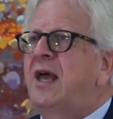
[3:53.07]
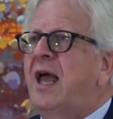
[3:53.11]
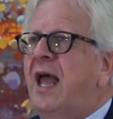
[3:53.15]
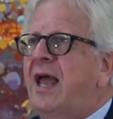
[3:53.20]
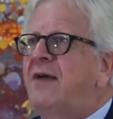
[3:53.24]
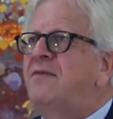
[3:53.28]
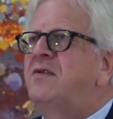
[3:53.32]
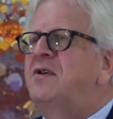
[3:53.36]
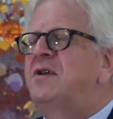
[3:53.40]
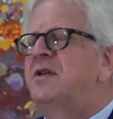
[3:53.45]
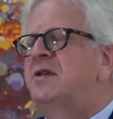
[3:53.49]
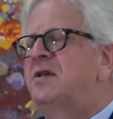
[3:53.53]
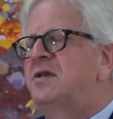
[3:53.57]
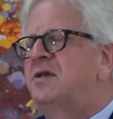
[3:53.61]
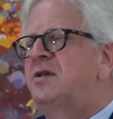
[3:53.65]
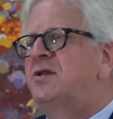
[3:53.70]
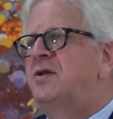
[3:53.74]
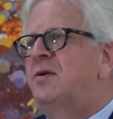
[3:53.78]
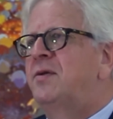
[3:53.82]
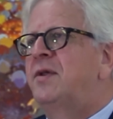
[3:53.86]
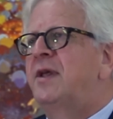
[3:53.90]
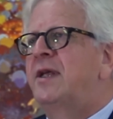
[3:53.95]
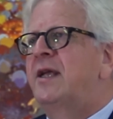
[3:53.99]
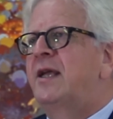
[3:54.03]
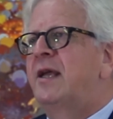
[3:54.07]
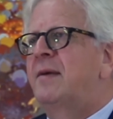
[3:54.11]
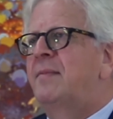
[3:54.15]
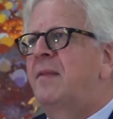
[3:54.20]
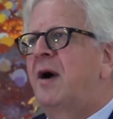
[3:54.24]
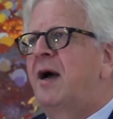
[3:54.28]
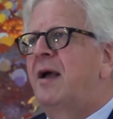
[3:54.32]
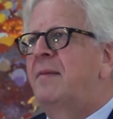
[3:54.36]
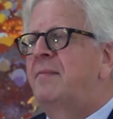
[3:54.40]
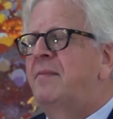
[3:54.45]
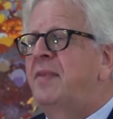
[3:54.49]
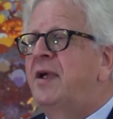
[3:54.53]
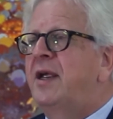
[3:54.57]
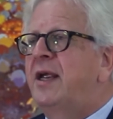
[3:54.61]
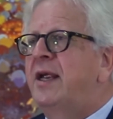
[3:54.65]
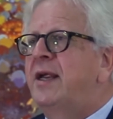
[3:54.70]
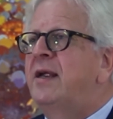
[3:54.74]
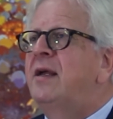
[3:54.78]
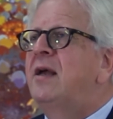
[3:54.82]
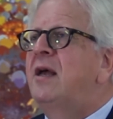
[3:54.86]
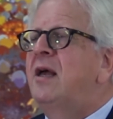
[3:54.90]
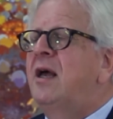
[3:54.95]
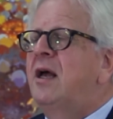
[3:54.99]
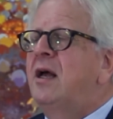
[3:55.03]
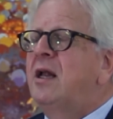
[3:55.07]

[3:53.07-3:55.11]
evident as you think it might be.